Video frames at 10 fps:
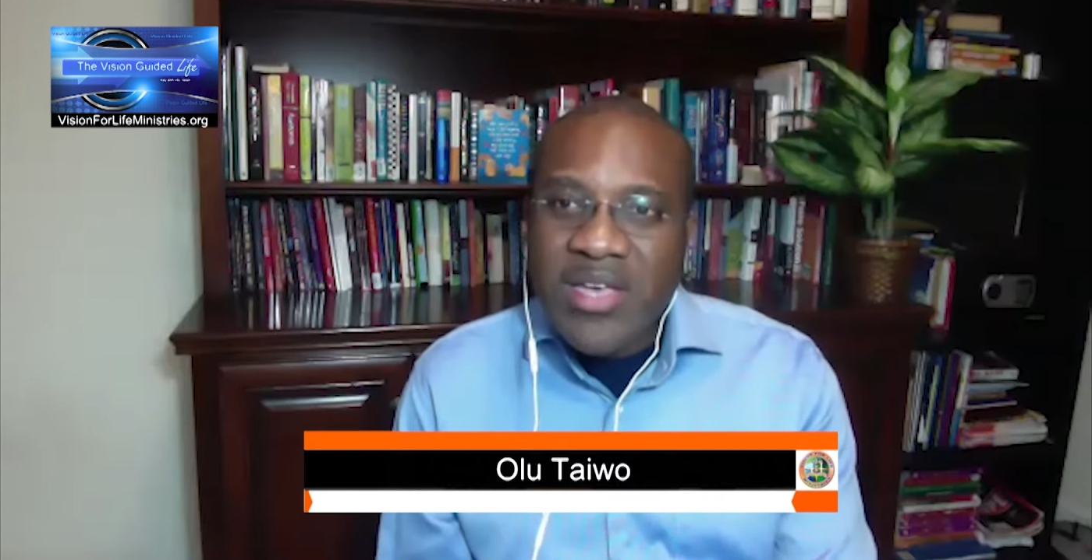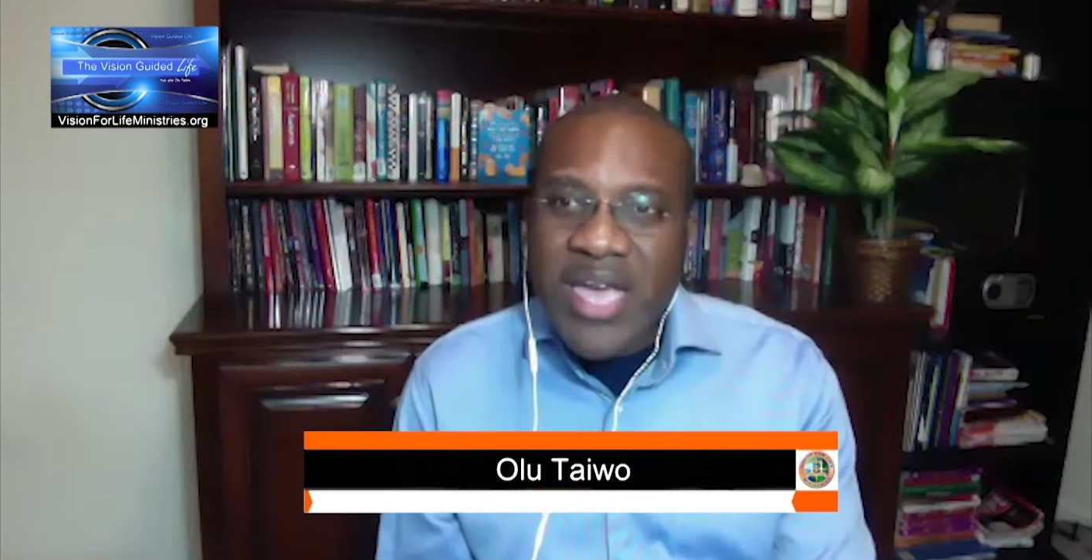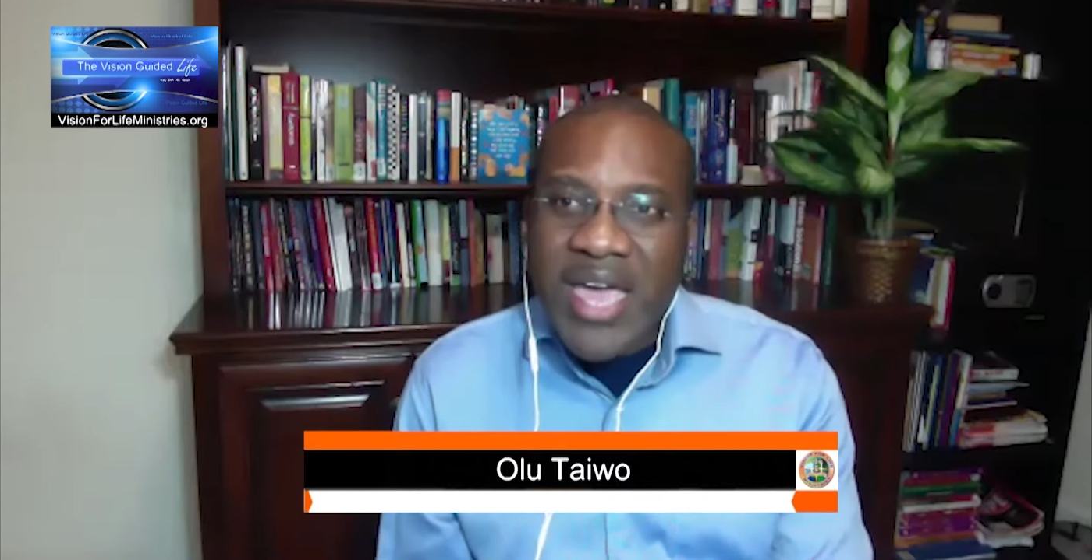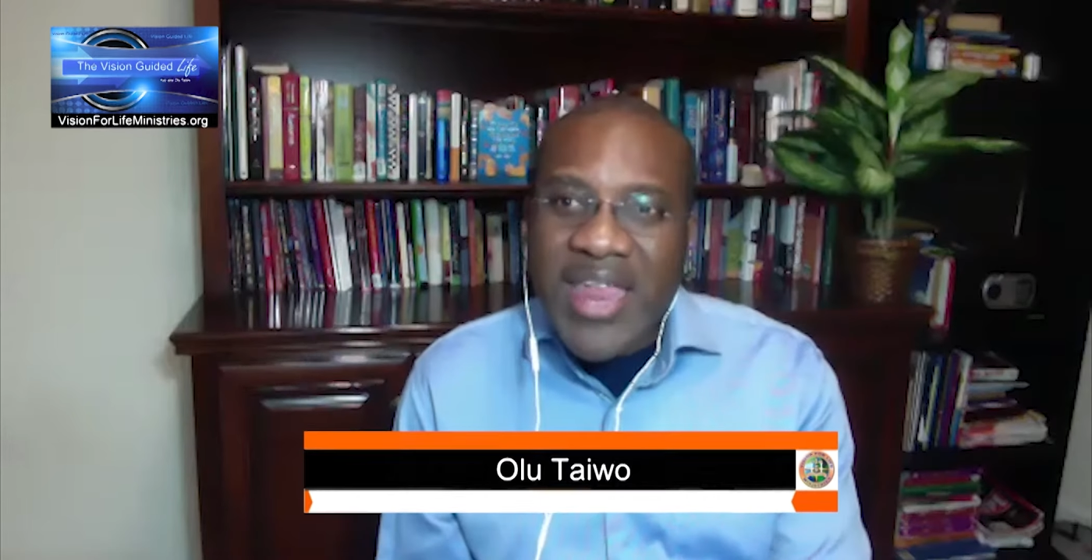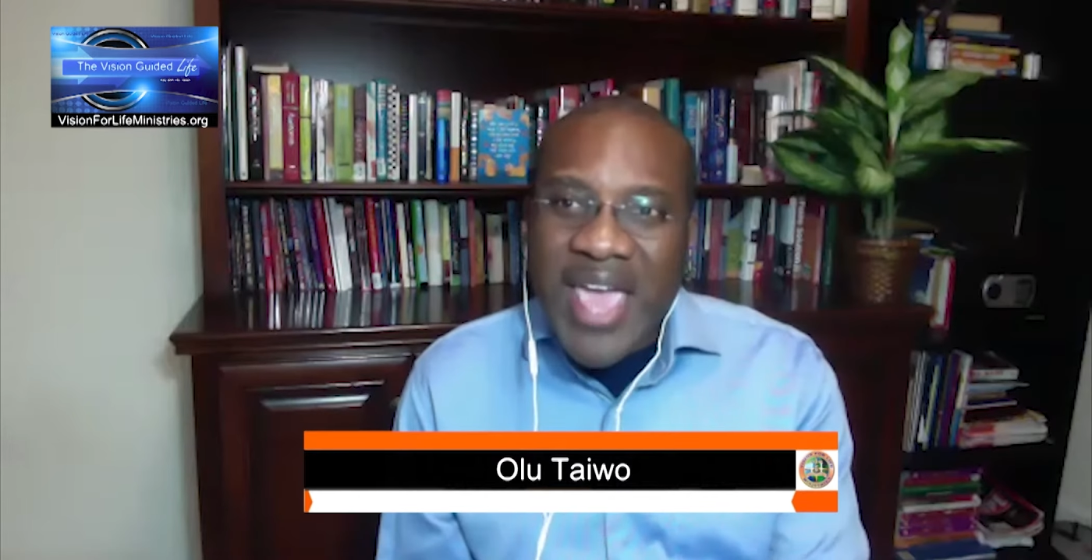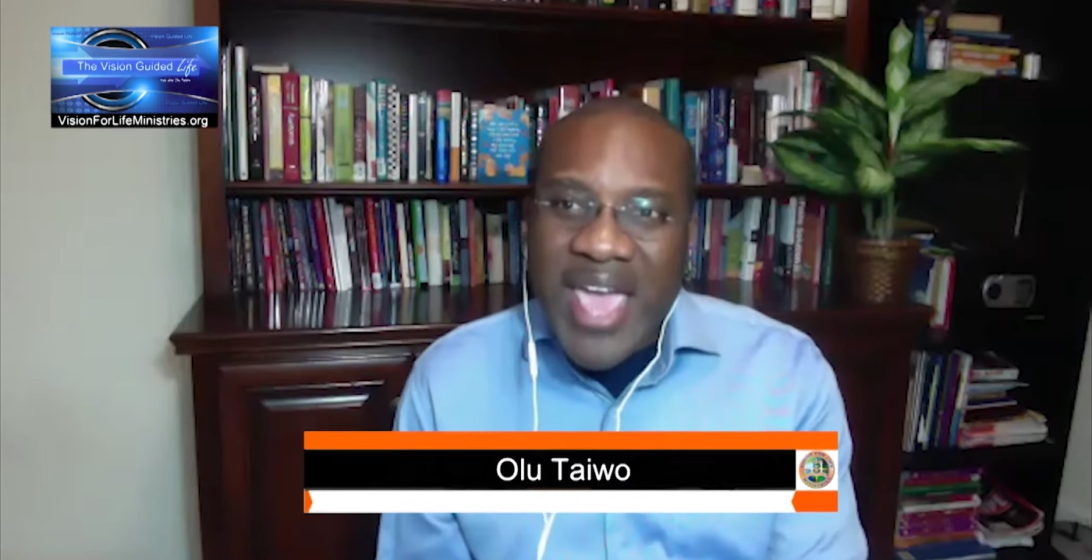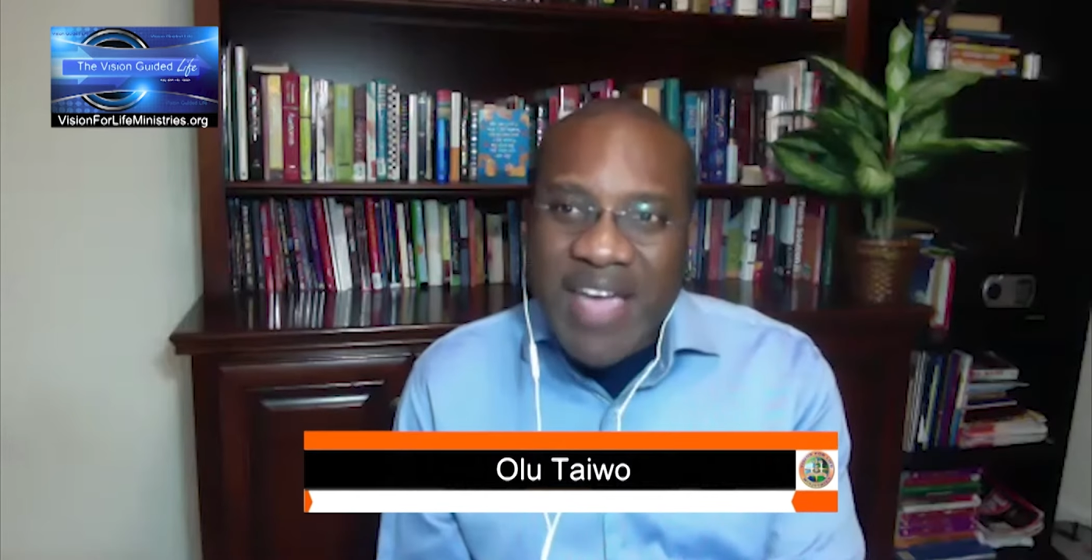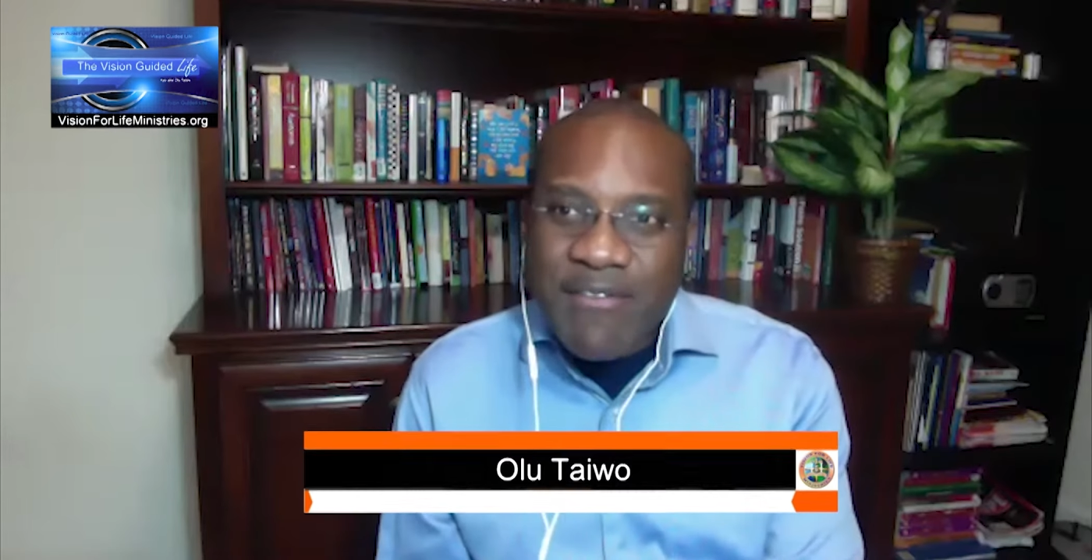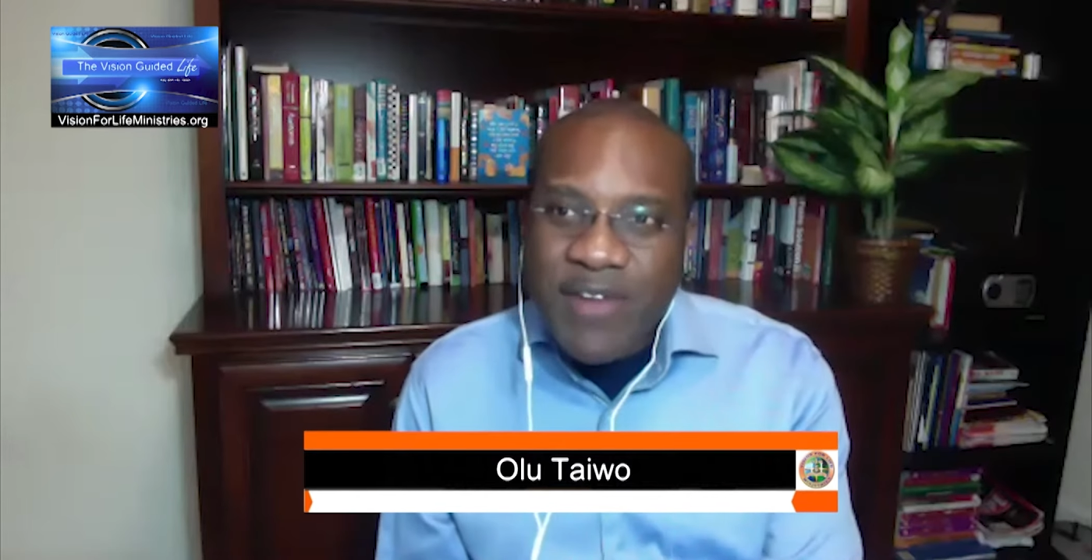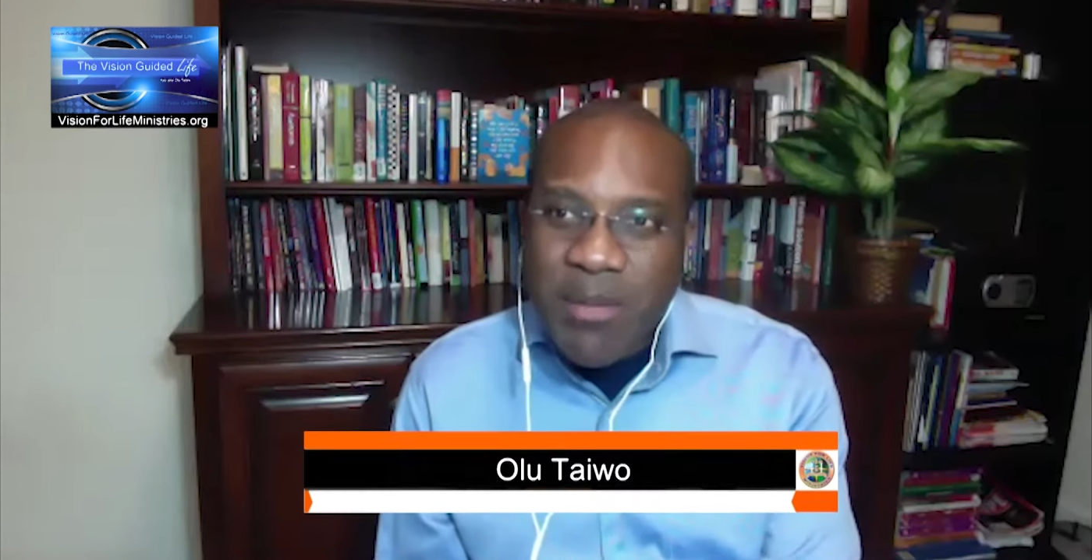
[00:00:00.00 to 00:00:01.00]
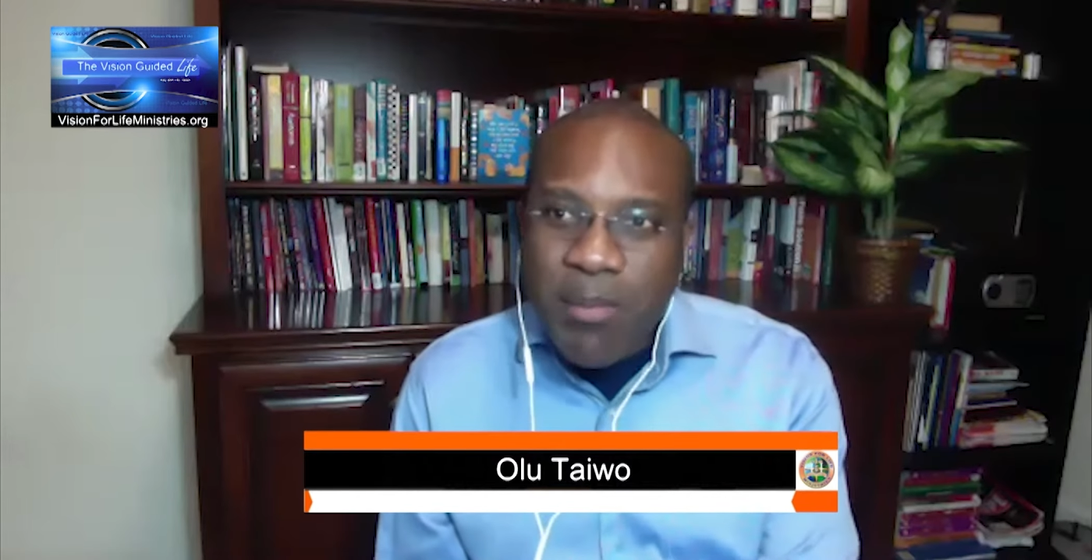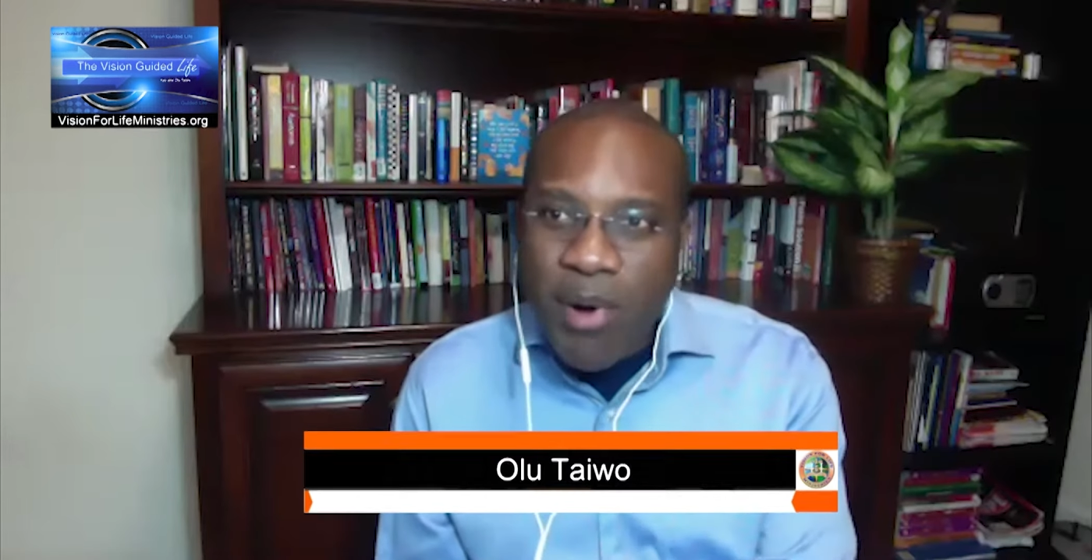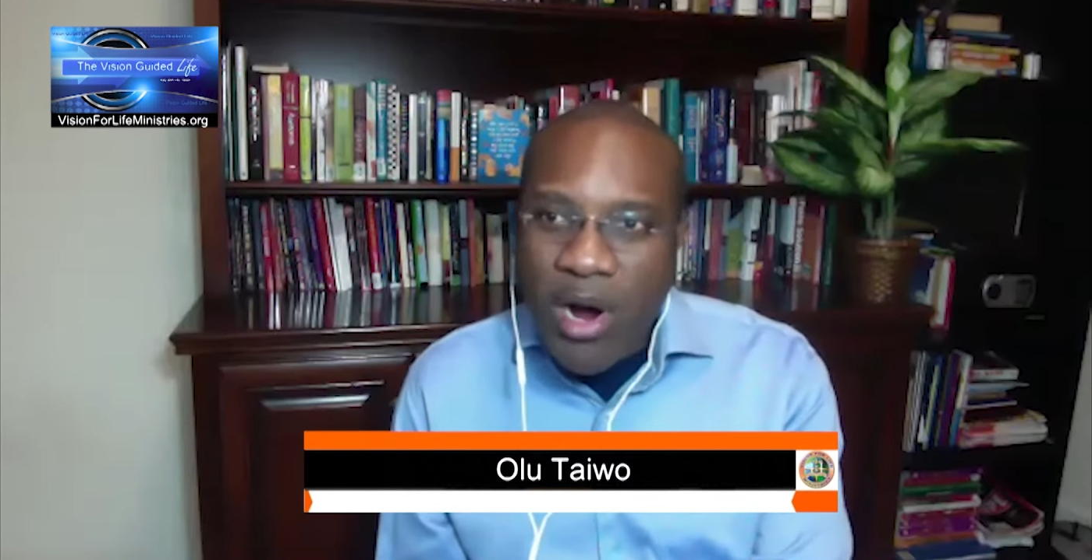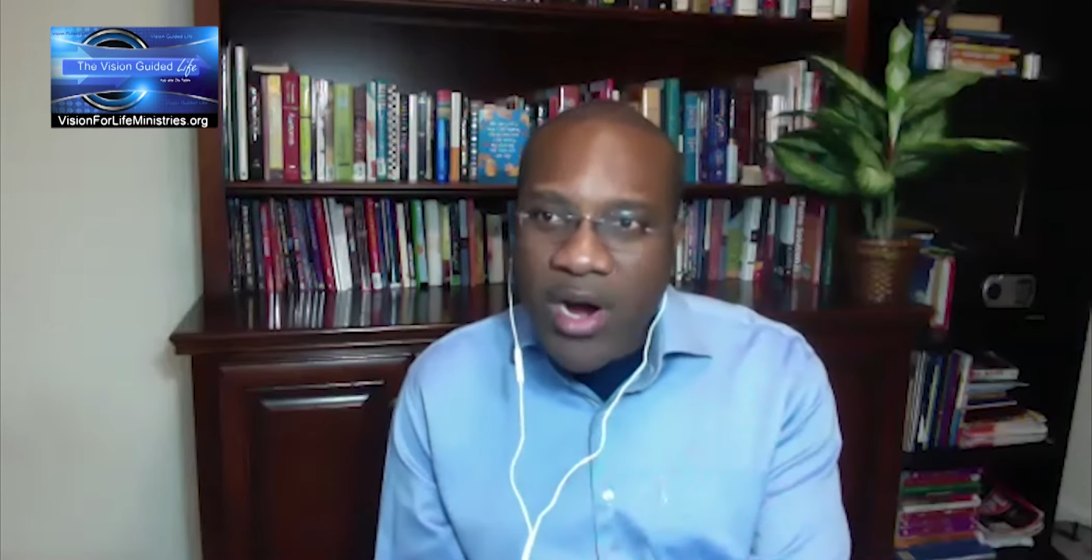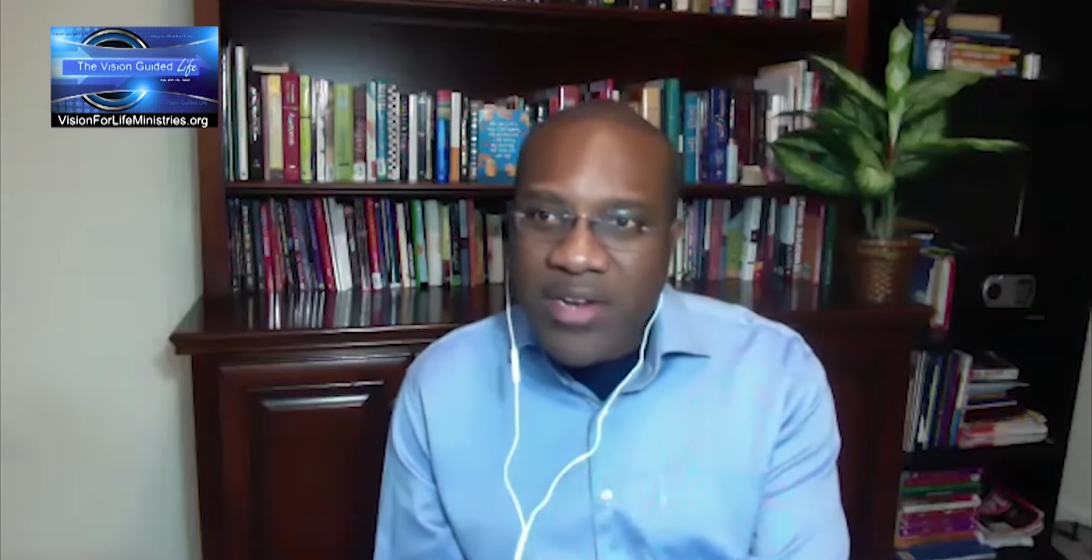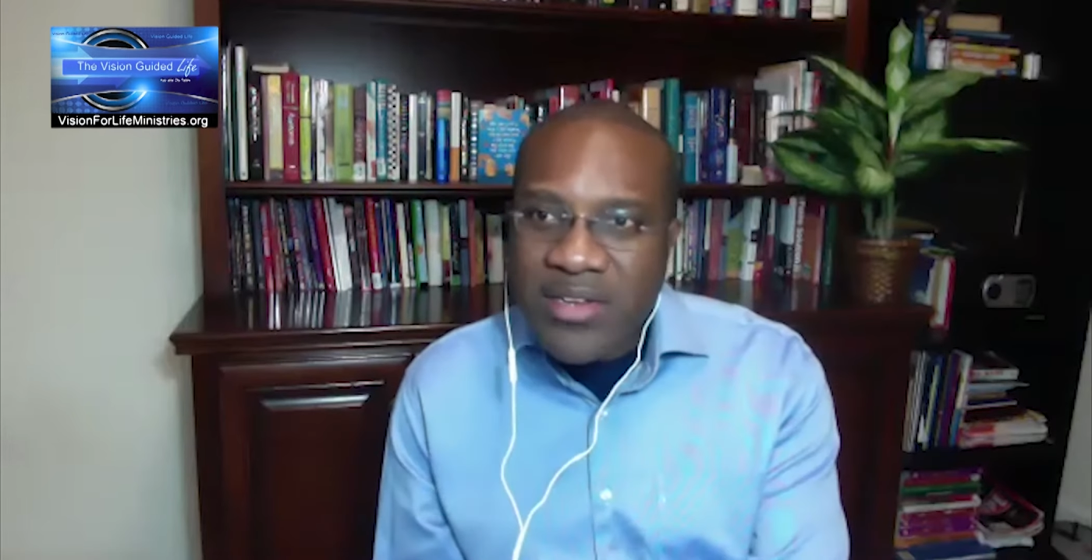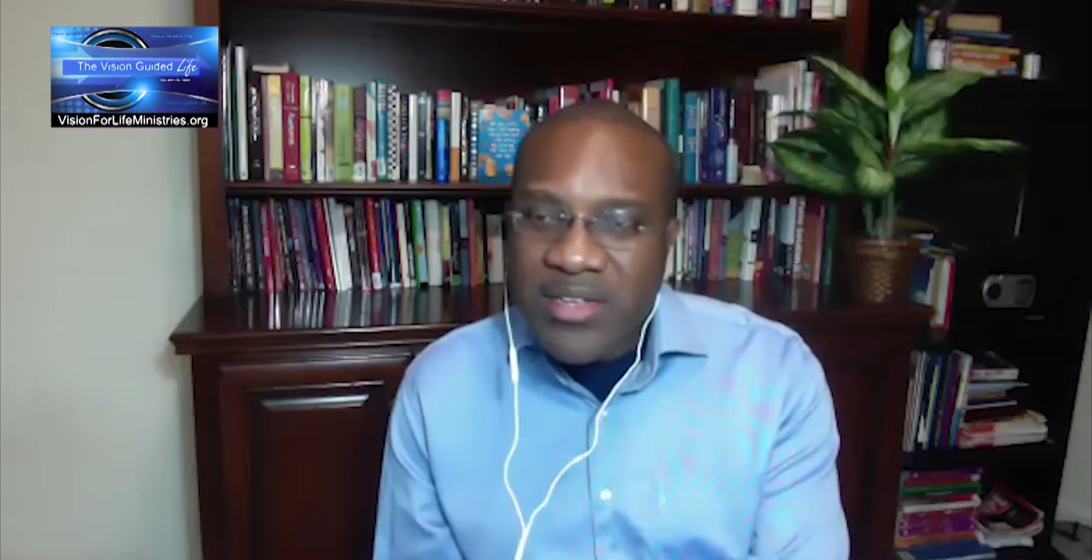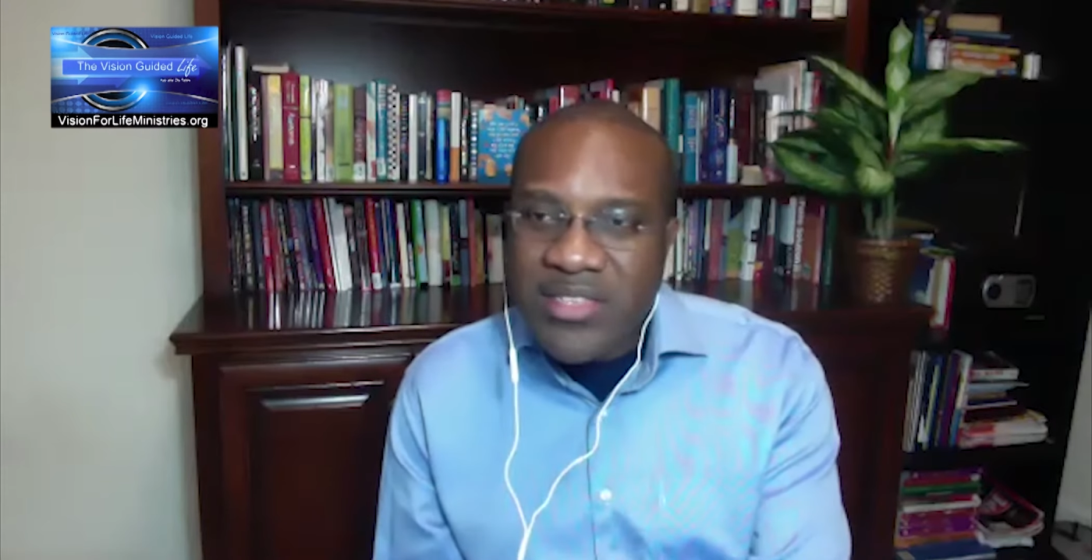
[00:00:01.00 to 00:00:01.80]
And every part,